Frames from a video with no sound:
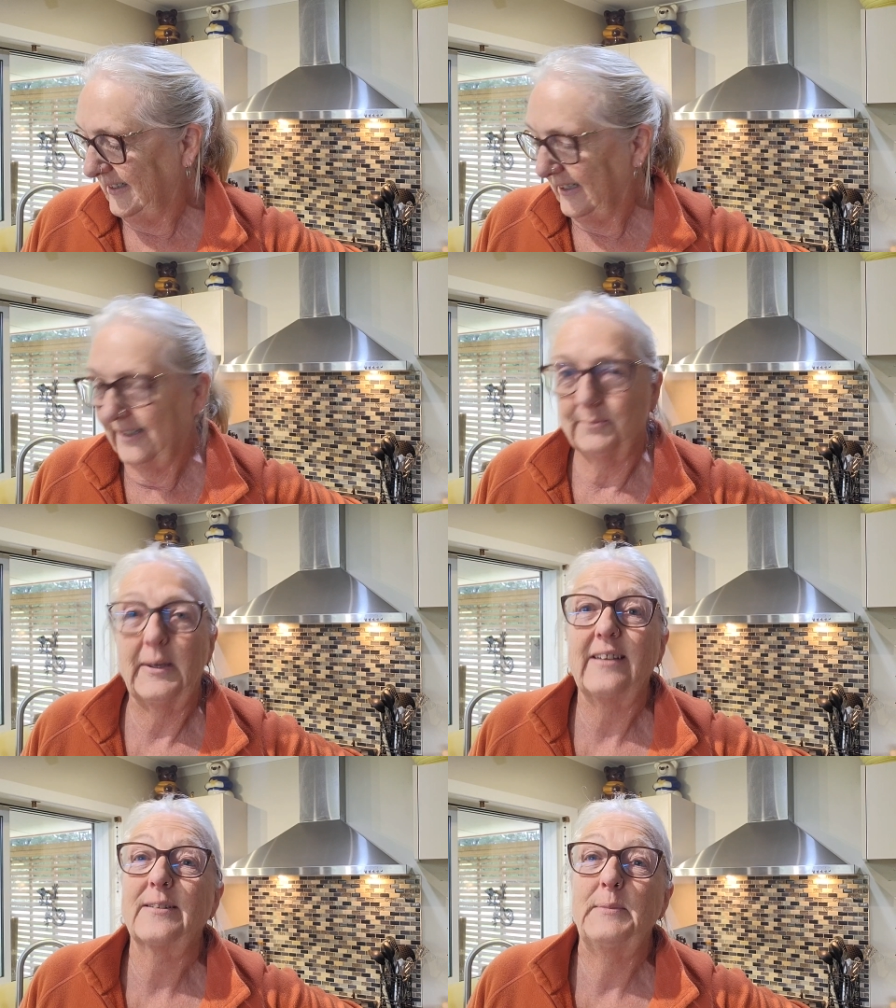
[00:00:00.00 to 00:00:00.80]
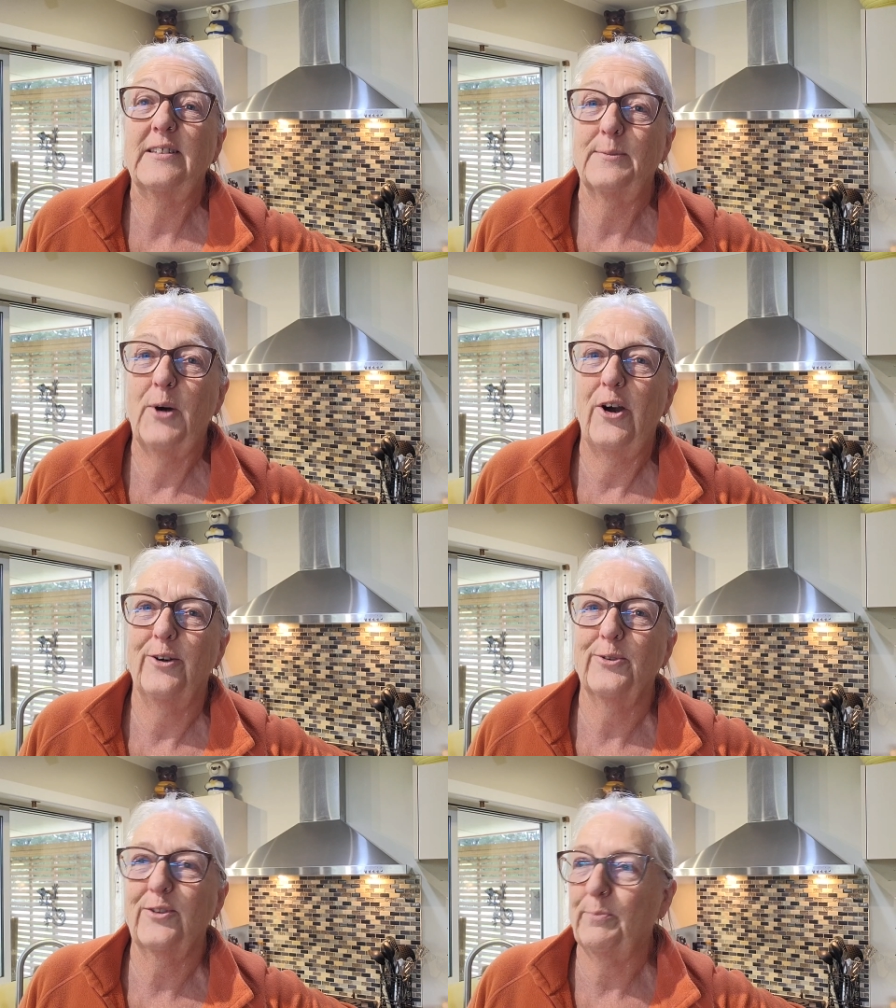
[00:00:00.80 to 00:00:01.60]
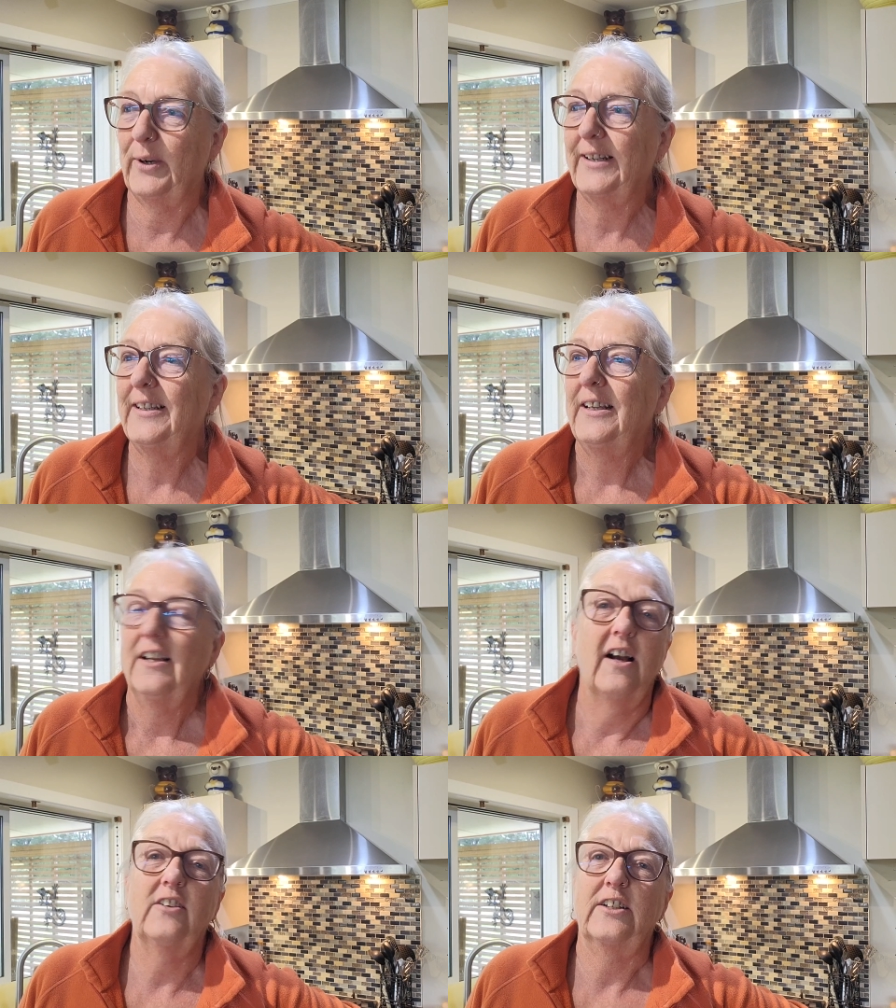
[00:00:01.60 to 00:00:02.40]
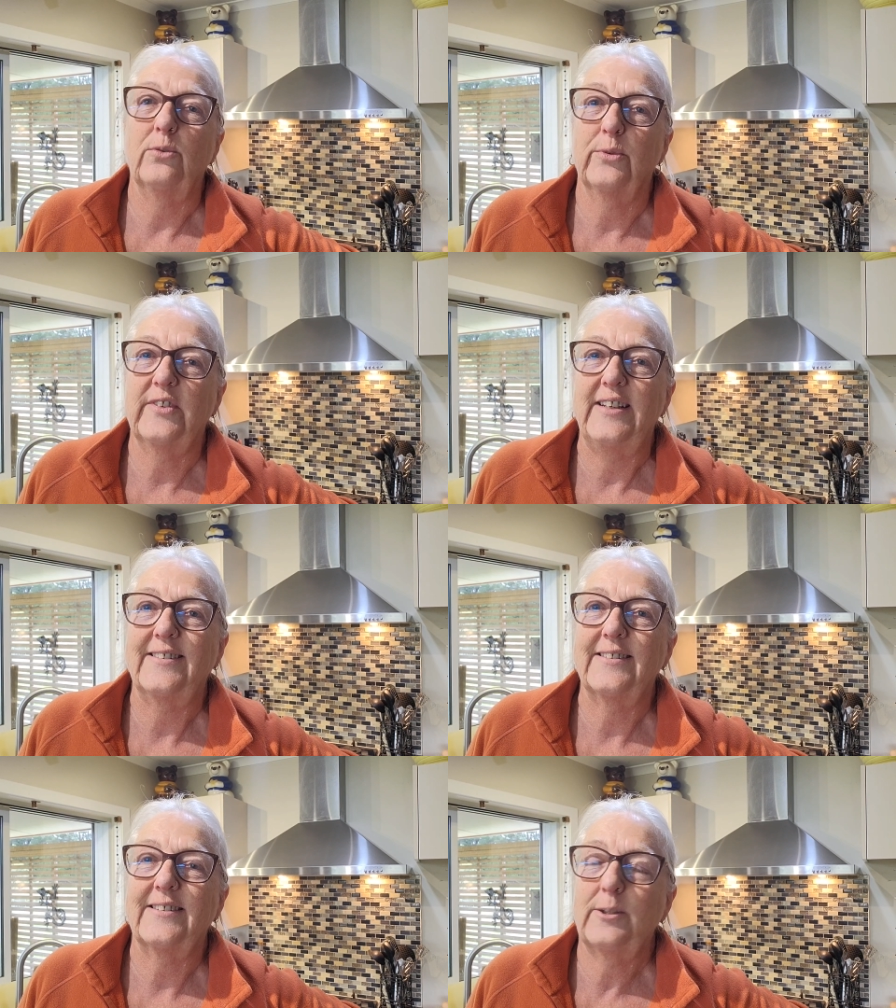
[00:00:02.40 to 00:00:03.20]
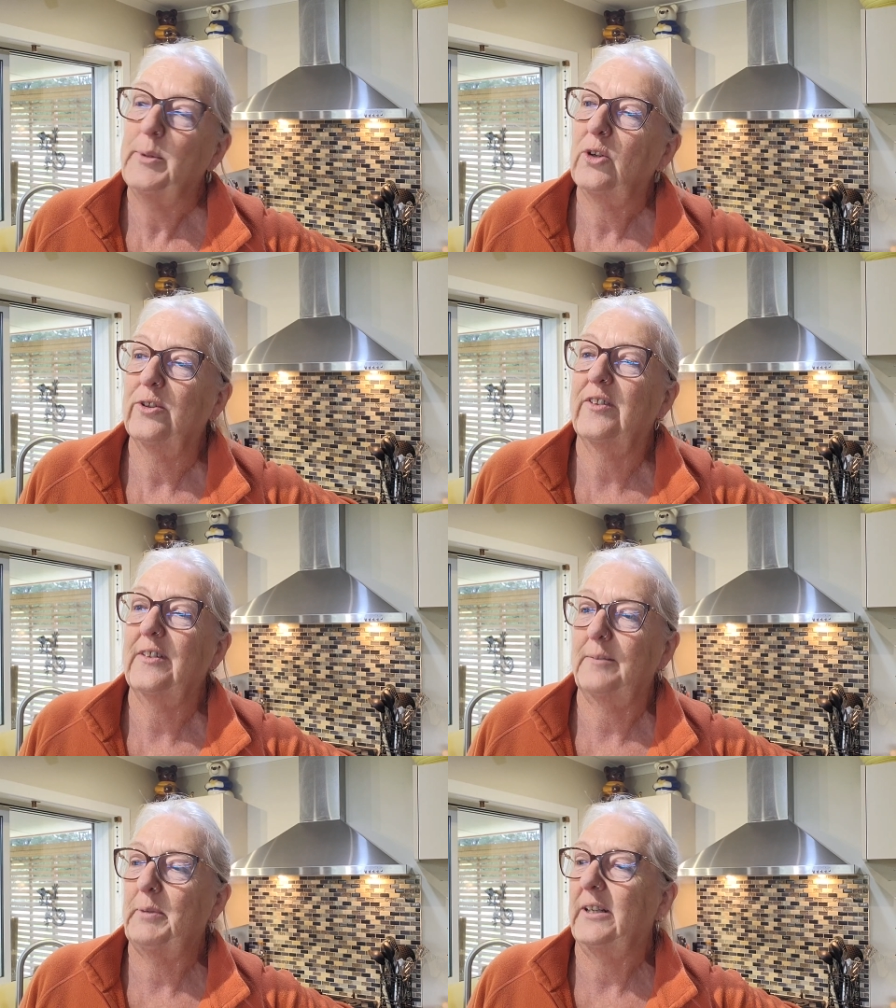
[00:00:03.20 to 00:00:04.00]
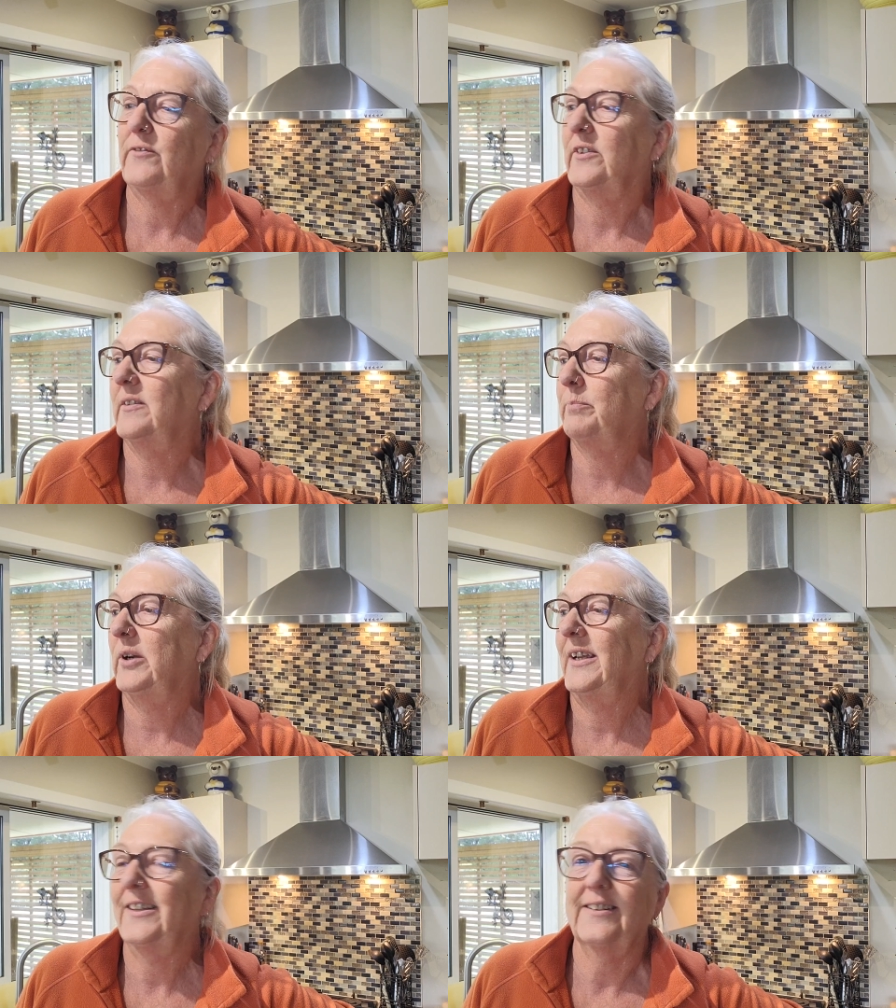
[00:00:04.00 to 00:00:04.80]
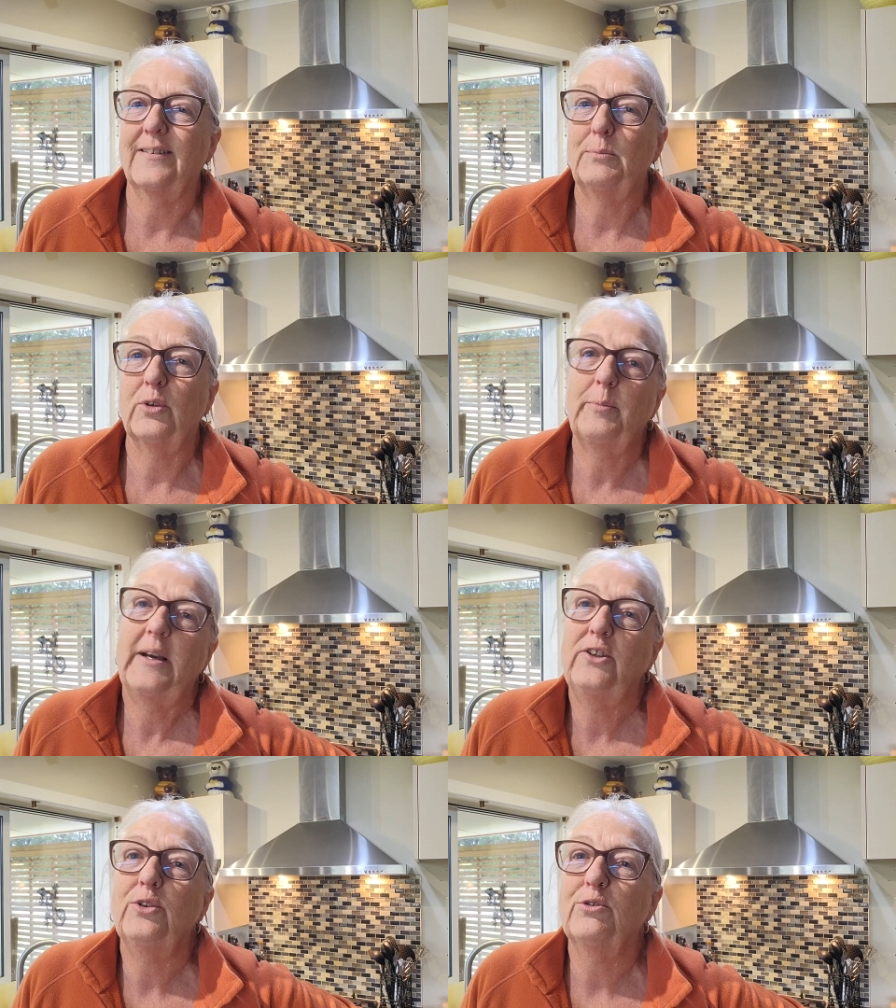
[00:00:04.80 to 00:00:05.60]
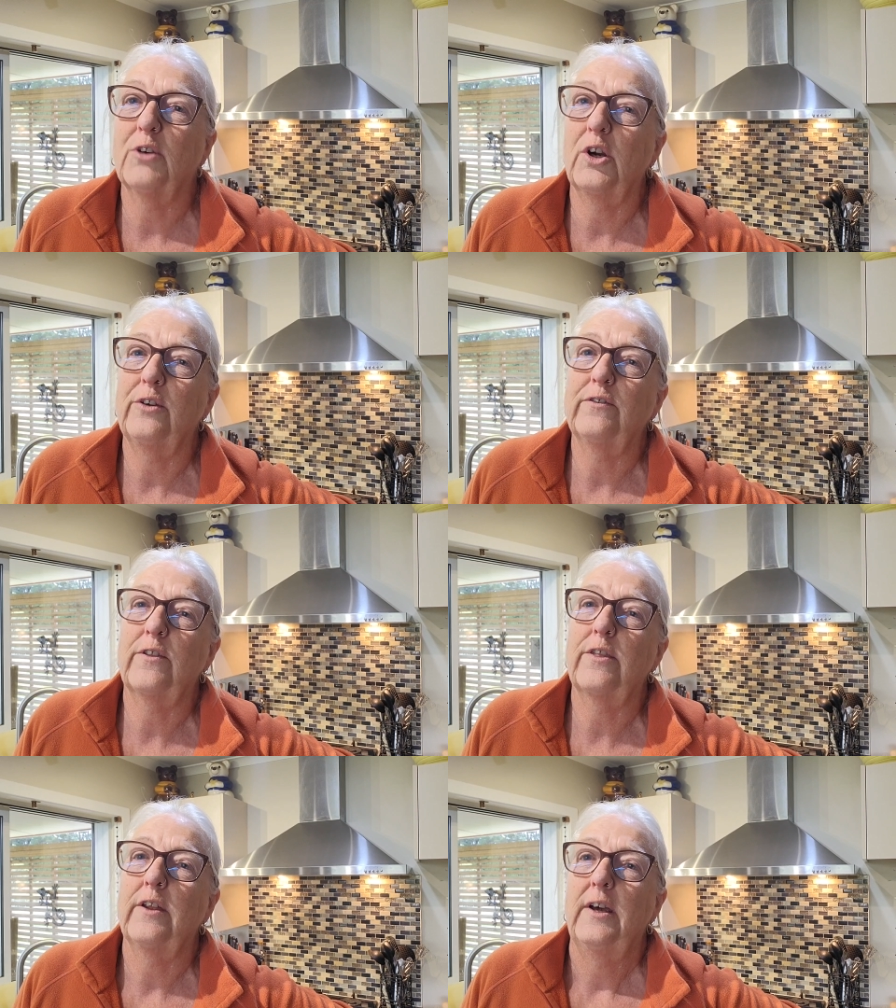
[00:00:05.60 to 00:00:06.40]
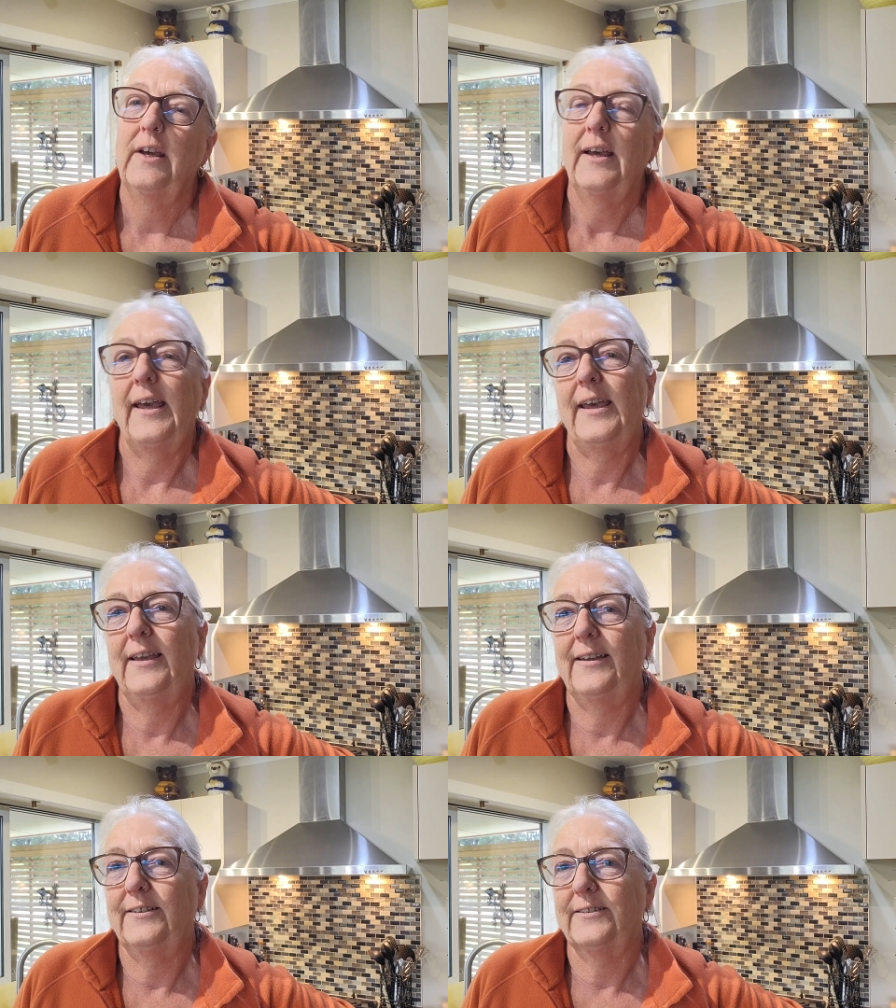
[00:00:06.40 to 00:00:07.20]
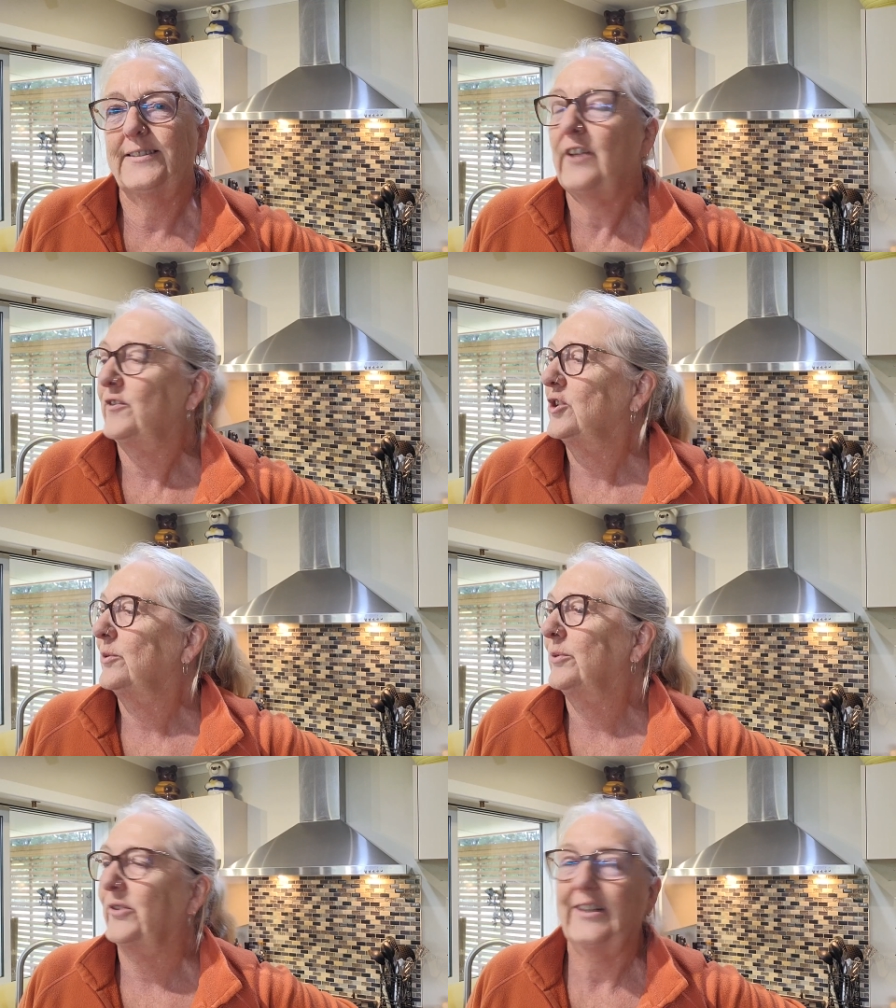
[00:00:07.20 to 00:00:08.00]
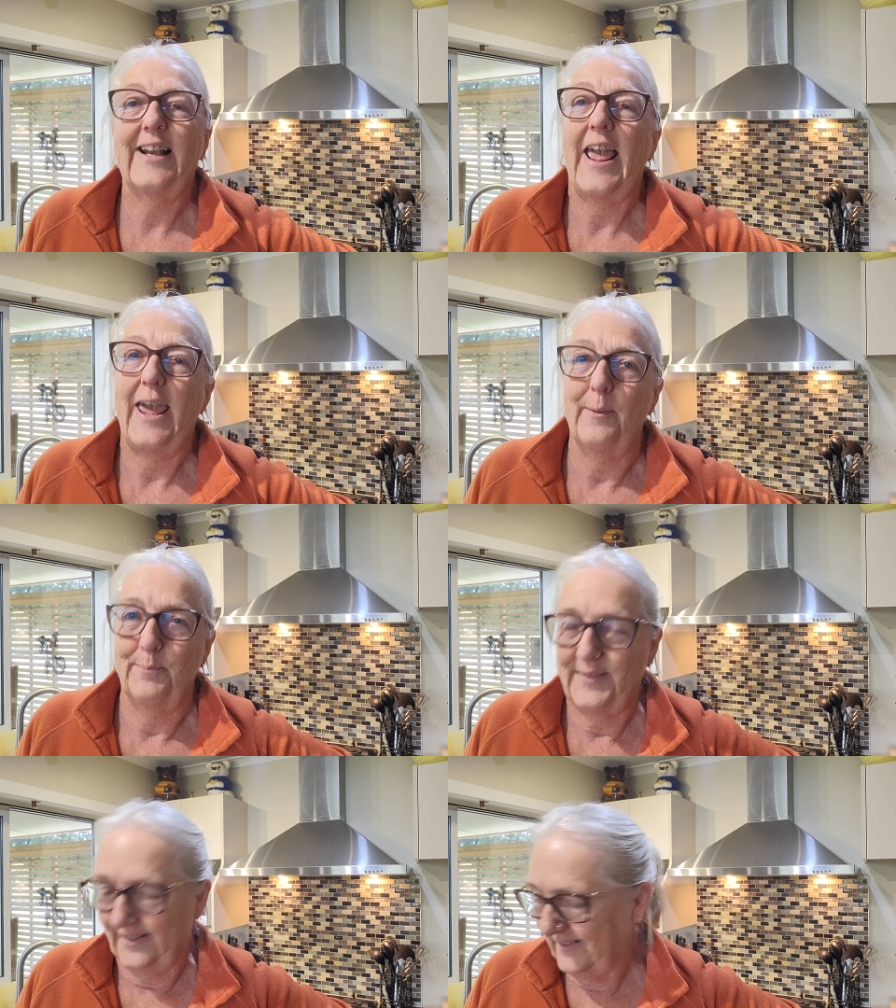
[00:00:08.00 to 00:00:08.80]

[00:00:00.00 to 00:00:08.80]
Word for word: Uh, makes me smile, spring. I like all seasons to be honest, but for spring it is more about new growth and daffodils and lambs. It's